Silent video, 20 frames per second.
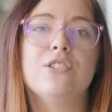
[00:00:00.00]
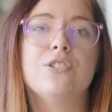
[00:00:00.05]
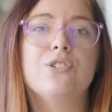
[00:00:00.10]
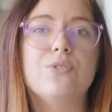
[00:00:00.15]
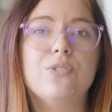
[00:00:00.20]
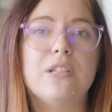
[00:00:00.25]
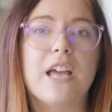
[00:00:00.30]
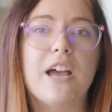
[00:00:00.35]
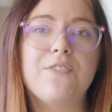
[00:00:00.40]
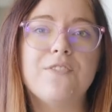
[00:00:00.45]

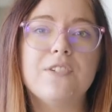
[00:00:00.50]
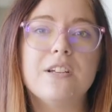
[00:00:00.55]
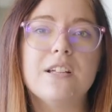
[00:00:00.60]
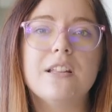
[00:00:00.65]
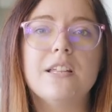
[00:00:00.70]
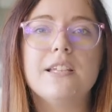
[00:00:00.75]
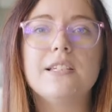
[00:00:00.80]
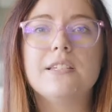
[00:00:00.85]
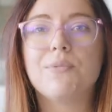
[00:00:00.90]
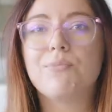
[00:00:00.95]
So
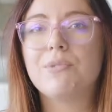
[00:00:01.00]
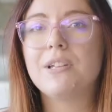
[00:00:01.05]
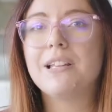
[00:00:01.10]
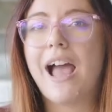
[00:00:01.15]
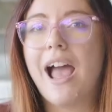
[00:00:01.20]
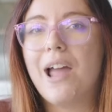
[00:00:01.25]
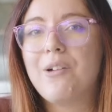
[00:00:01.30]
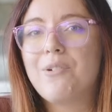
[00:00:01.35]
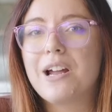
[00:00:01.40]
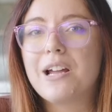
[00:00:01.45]
definitely something
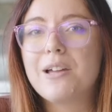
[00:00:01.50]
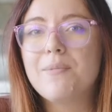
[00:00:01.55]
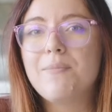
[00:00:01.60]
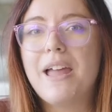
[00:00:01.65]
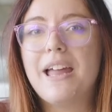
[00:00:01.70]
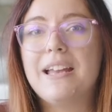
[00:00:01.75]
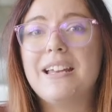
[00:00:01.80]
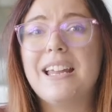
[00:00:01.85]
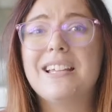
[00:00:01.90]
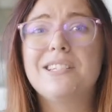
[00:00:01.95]
that I
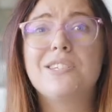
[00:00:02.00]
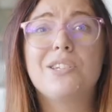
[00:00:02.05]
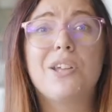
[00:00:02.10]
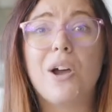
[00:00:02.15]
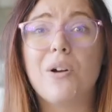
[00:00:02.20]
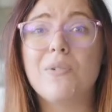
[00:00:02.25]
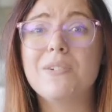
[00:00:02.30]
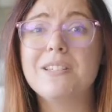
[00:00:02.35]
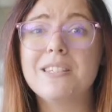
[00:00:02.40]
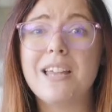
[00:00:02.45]
recommend is
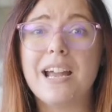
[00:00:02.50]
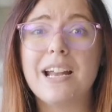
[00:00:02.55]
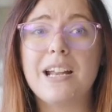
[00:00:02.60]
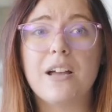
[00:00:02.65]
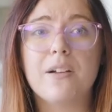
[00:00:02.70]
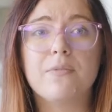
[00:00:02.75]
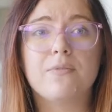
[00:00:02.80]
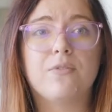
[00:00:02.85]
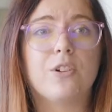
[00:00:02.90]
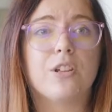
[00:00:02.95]
go and sign
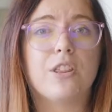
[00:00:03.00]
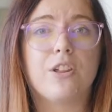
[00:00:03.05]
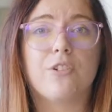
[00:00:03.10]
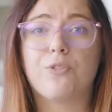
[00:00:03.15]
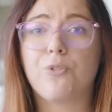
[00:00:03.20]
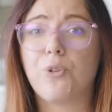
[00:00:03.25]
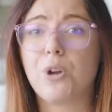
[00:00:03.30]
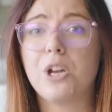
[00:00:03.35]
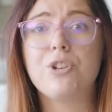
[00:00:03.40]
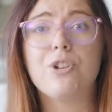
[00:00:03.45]
up for the
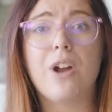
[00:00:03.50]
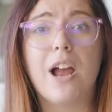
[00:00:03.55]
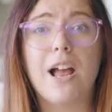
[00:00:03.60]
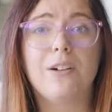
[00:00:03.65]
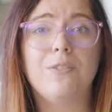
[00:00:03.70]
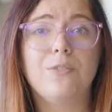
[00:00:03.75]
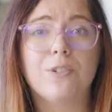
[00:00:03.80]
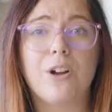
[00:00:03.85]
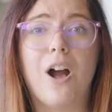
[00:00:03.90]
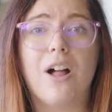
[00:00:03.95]
free
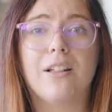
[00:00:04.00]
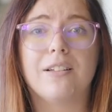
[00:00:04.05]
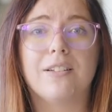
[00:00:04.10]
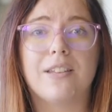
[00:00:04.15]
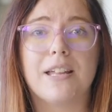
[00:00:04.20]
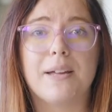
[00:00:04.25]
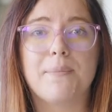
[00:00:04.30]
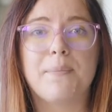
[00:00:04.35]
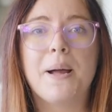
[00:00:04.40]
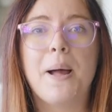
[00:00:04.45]
trial for all of
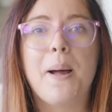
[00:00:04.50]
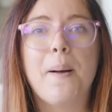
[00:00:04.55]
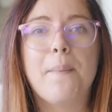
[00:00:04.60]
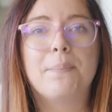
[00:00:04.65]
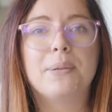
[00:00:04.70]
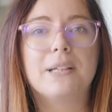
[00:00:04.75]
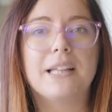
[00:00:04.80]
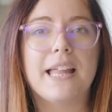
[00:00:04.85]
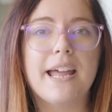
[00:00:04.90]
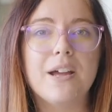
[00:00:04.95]
them,
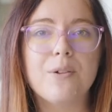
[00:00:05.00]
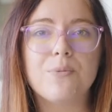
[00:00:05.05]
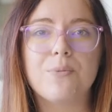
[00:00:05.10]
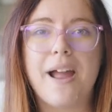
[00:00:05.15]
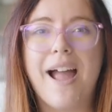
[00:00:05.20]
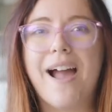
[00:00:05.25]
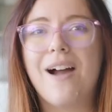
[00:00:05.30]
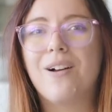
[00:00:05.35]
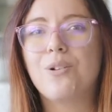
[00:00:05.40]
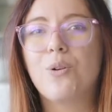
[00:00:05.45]
play
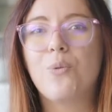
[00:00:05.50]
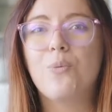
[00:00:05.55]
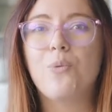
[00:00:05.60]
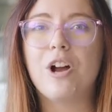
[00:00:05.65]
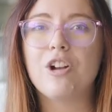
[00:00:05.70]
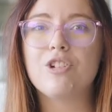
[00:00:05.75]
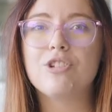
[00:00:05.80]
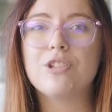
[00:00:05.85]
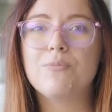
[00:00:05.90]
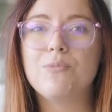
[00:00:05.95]
around,
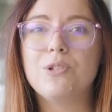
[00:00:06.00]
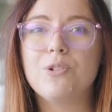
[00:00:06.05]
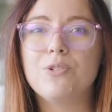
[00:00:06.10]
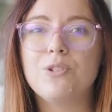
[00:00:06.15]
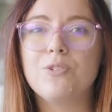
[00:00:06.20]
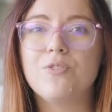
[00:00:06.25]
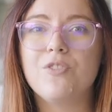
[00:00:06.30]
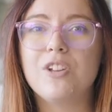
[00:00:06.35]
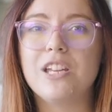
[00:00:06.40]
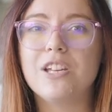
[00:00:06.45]
watch some
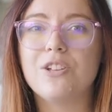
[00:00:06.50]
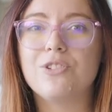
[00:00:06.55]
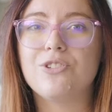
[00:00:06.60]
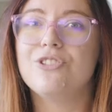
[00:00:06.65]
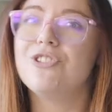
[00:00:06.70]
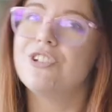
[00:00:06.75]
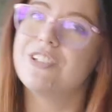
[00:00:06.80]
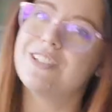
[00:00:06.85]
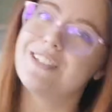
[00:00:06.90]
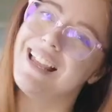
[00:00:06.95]
YouTube videos
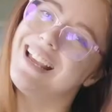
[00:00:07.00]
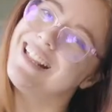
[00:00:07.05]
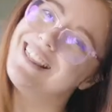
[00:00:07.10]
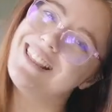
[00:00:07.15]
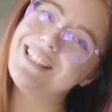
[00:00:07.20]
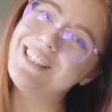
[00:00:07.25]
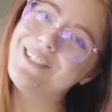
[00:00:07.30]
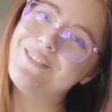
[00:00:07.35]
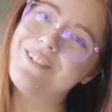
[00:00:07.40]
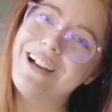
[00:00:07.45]
just like
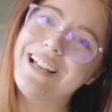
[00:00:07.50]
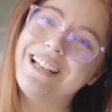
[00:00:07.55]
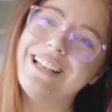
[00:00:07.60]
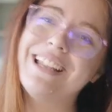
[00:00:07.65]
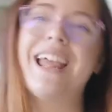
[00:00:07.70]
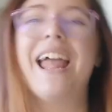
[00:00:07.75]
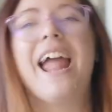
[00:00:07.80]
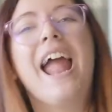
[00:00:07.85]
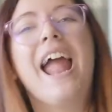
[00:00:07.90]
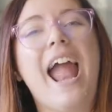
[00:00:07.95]
this one,
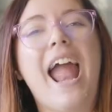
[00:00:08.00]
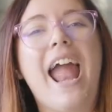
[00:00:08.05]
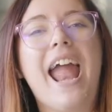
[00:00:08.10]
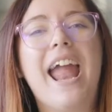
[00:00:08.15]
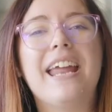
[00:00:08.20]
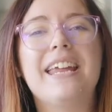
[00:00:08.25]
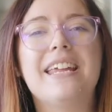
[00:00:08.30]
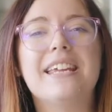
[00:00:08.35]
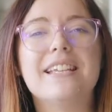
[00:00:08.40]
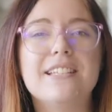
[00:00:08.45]

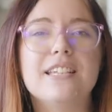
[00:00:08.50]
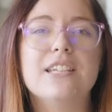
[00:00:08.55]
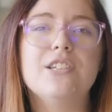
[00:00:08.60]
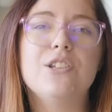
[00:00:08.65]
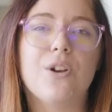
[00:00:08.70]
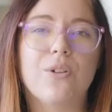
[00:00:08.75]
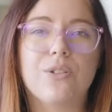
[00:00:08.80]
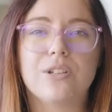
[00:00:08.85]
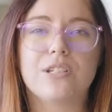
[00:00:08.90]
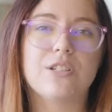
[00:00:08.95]
and get to
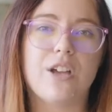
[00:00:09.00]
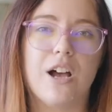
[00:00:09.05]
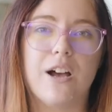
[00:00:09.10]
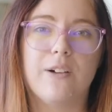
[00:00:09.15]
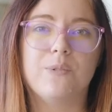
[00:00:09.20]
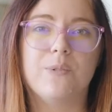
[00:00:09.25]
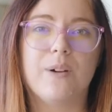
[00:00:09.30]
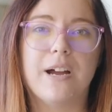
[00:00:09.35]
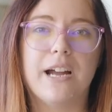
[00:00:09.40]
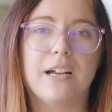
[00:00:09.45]
know the
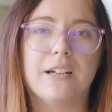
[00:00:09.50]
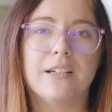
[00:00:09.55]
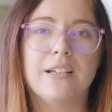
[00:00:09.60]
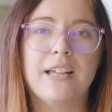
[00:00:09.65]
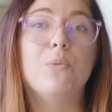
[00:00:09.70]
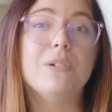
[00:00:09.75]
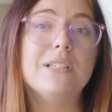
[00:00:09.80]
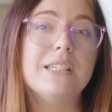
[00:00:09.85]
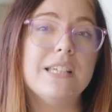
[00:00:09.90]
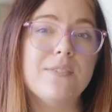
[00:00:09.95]
software.
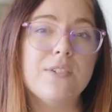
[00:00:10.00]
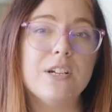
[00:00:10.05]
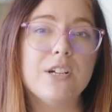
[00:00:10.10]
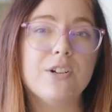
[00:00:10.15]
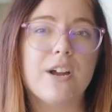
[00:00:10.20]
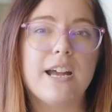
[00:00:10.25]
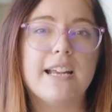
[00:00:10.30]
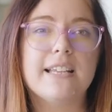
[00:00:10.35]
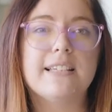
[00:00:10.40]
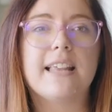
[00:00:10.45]
What's even
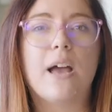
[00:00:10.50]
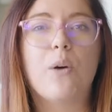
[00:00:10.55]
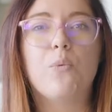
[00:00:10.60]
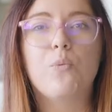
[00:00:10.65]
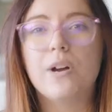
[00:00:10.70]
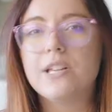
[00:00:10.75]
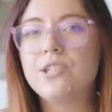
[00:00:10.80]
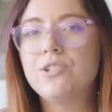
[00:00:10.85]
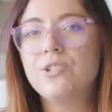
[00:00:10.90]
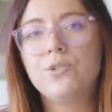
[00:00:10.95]
great is that
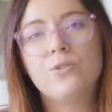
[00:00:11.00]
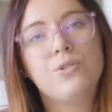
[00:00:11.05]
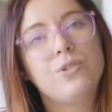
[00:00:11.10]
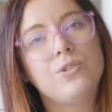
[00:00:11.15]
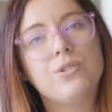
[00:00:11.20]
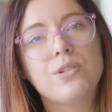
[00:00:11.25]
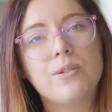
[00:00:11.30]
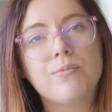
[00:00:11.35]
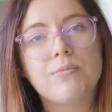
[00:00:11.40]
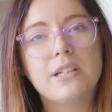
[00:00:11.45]
once you
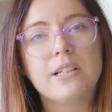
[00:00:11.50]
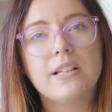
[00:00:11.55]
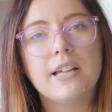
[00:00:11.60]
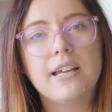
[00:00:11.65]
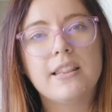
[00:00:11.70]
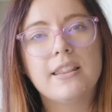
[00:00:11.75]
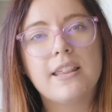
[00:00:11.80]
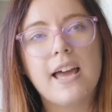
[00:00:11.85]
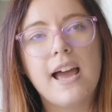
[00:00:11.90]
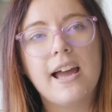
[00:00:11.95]
do something
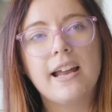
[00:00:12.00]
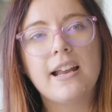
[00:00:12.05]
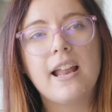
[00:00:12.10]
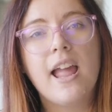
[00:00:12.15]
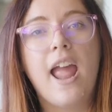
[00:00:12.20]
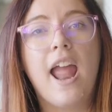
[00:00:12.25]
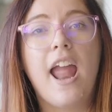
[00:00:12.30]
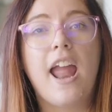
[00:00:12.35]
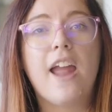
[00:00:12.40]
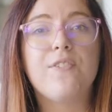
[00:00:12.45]
like that,
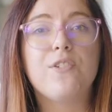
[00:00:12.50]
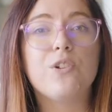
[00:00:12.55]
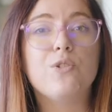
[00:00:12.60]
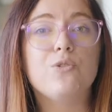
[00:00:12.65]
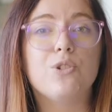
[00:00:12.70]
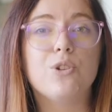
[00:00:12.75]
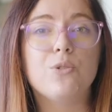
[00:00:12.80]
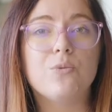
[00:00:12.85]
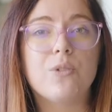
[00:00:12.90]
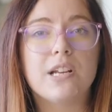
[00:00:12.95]
if you
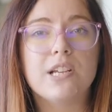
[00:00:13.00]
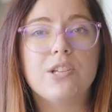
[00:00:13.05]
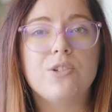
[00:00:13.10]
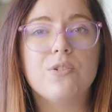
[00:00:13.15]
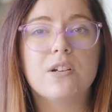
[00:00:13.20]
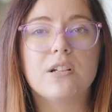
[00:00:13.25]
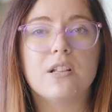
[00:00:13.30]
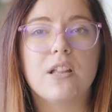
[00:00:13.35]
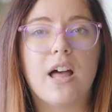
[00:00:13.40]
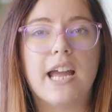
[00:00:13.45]
do run
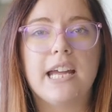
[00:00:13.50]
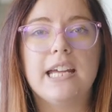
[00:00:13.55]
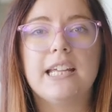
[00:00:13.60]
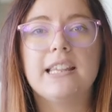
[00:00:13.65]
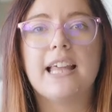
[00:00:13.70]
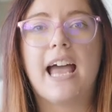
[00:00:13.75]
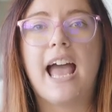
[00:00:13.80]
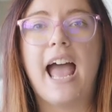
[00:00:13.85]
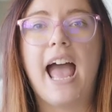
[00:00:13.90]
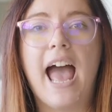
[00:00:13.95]
into a
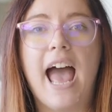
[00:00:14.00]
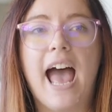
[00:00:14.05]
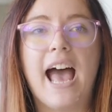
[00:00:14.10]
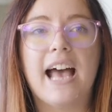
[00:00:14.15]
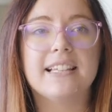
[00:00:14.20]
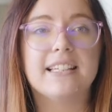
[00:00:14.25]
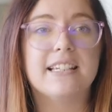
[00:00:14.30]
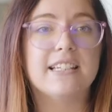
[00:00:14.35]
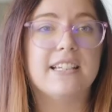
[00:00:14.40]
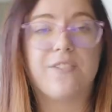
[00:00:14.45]
client that
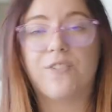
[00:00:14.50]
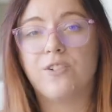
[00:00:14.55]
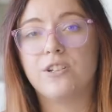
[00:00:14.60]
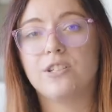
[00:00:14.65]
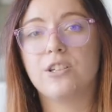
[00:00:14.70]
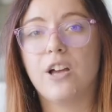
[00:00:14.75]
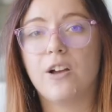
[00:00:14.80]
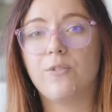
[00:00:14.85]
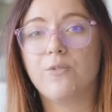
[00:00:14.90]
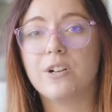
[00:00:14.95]
has a
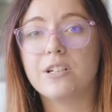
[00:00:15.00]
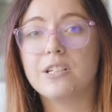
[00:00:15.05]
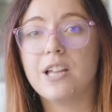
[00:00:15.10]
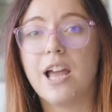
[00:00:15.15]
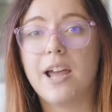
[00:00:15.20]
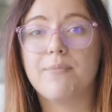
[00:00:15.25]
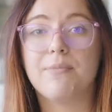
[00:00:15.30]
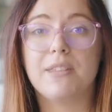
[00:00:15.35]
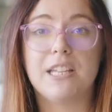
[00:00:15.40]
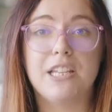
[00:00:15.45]
different software
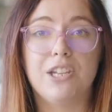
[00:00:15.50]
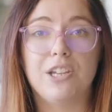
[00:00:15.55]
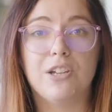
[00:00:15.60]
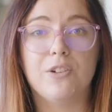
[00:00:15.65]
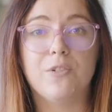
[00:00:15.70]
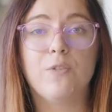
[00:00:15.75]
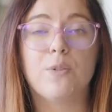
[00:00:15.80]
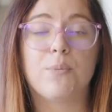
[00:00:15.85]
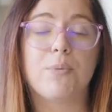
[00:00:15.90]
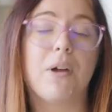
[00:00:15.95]
type than
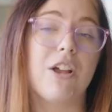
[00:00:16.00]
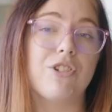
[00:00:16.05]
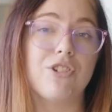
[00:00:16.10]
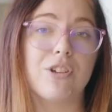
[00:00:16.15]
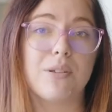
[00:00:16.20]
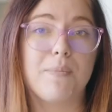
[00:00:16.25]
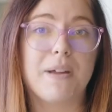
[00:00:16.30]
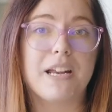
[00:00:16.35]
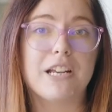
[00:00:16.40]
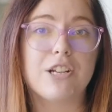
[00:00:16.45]
you for
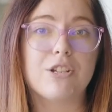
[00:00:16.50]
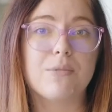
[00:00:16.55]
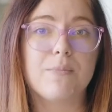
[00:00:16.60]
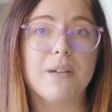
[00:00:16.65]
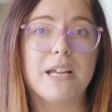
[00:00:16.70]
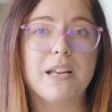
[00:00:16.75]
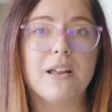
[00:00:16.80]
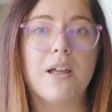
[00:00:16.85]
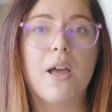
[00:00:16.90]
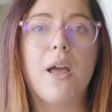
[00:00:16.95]
project
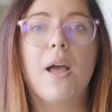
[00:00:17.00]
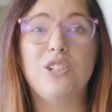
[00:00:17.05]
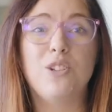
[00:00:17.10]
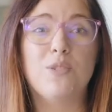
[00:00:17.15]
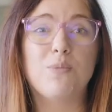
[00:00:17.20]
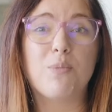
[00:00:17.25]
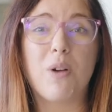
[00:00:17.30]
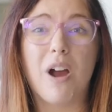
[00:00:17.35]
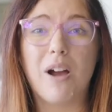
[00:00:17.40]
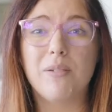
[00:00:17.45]
management,
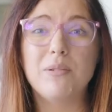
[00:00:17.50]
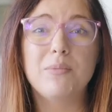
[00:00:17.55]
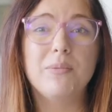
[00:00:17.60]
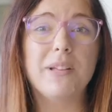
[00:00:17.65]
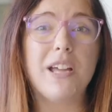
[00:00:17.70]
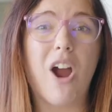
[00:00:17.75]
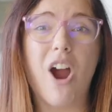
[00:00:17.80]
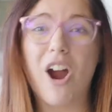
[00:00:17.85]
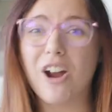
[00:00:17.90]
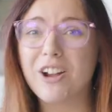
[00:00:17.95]
you've
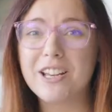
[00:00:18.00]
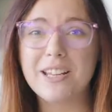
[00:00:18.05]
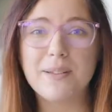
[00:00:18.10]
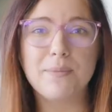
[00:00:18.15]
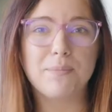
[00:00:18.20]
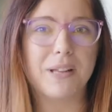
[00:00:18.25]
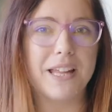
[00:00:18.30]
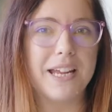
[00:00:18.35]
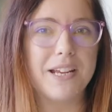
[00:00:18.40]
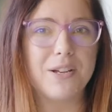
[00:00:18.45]
probably already
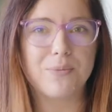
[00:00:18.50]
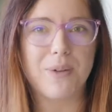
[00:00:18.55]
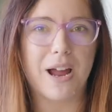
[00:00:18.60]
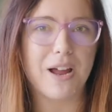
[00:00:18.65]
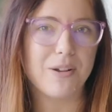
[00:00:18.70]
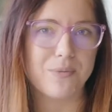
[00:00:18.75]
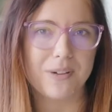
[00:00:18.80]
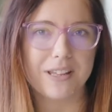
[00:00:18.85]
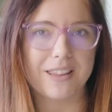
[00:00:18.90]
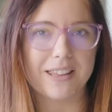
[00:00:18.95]
played
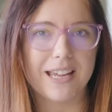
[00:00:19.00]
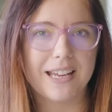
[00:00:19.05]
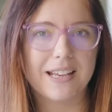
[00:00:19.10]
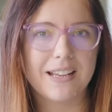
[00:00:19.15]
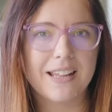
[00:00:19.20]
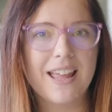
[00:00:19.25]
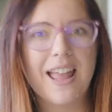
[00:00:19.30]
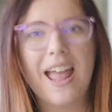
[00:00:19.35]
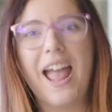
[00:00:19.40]
around with it.